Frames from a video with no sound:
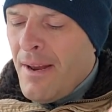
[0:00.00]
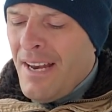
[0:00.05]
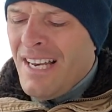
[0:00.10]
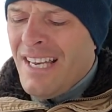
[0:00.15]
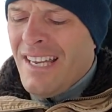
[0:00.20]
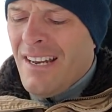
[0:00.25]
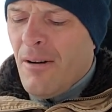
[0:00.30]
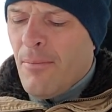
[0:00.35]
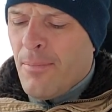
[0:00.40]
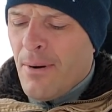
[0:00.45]
Made
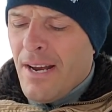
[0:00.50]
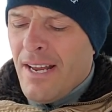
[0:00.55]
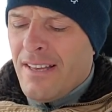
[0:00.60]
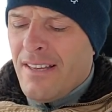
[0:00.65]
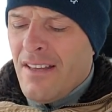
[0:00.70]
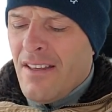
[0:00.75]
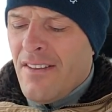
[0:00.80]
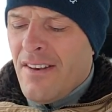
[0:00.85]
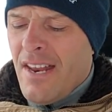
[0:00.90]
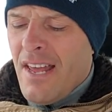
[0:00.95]
a little break
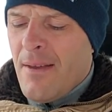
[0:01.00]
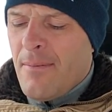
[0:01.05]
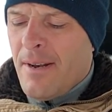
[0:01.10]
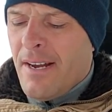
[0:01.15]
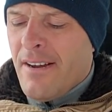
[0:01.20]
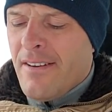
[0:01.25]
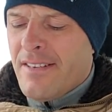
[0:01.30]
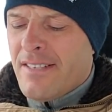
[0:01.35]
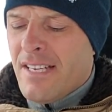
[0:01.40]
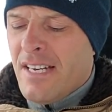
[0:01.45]
the other day, but
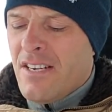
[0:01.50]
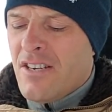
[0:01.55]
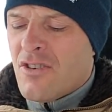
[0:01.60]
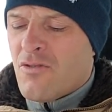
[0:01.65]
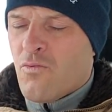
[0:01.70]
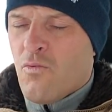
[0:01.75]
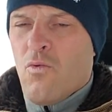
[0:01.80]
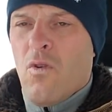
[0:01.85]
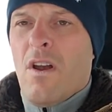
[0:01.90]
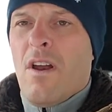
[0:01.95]
Harry said he
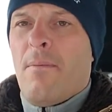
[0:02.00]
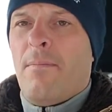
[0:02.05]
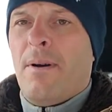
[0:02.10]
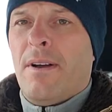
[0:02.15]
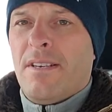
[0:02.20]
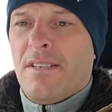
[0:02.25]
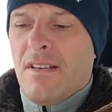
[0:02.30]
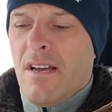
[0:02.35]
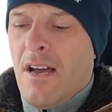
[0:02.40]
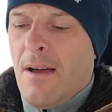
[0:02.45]
just run up
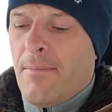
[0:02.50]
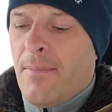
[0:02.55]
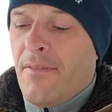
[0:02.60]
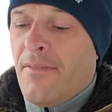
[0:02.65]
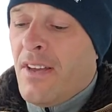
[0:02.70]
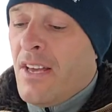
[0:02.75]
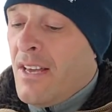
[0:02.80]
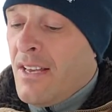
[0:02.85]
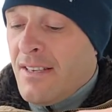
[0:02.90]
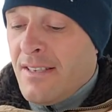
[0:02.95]
on top
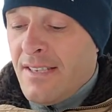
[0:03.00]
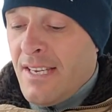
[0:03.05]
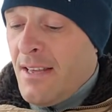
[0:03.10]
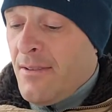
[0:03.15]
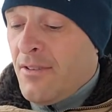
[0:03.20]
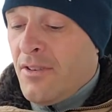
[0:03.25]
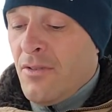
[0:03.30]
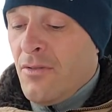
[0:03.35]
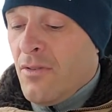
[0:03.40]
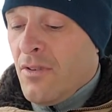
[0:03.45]
of
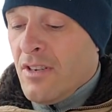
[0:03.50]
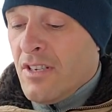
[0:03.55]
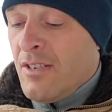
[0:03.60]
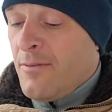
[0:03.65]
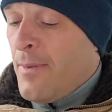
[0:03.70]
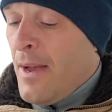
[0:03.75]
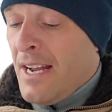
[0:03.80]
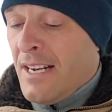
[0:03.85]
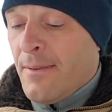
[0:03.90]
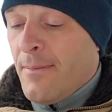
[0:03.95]
same two
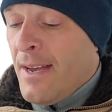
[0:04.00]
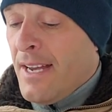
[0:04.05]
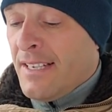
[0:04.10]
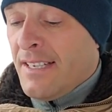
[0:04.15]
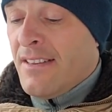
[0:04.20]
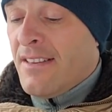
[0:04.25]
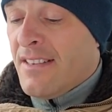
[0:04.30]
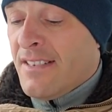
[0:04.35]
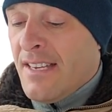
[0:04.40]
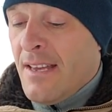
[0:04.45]
horses back to back
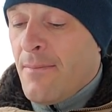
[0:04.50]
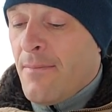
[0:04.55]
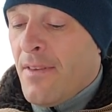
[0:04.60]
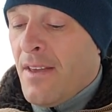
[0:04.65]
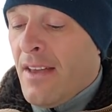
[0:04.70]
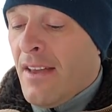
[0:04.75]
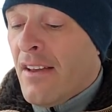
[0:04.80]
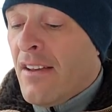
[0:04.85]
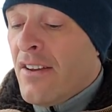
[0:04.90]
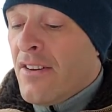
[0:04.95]
did the same
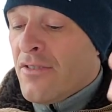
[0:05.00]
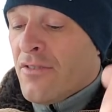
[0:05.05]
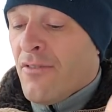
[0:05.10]
thing.